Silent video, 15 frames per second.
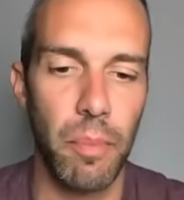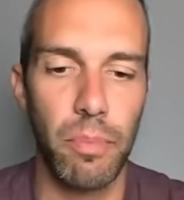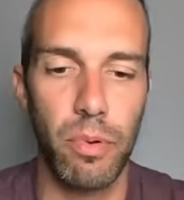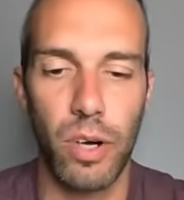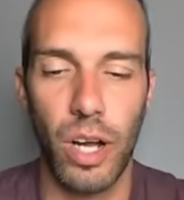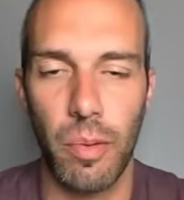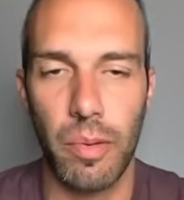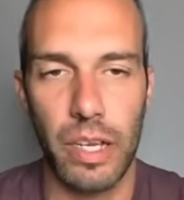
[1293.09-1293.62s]
I'm
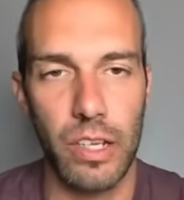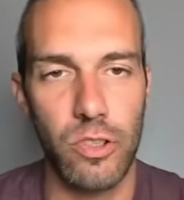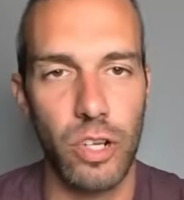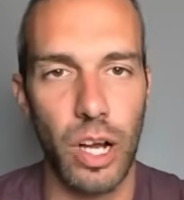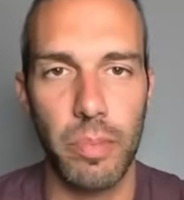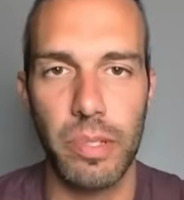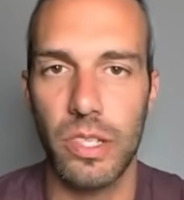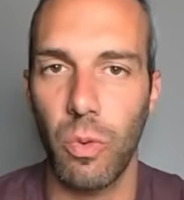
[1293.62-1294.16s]
probably going to
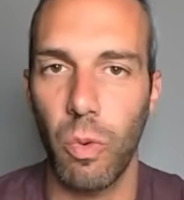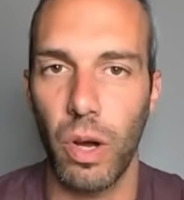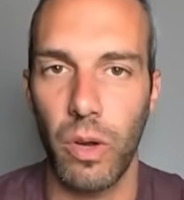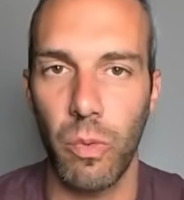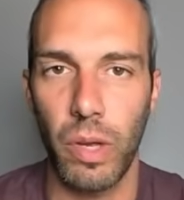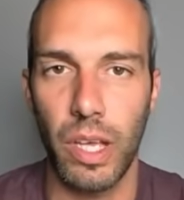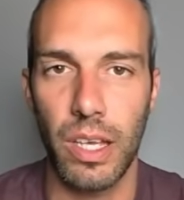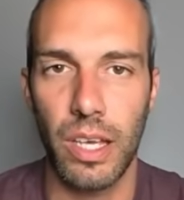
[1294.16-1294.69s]
drop it to one
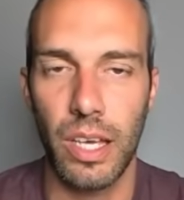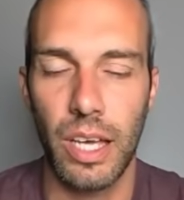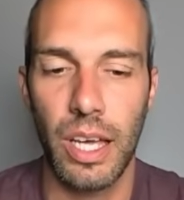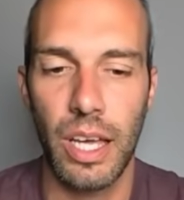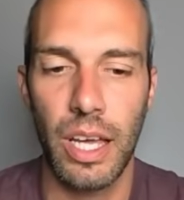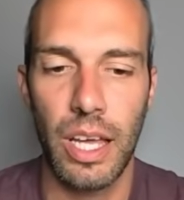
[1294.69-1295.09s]
a week.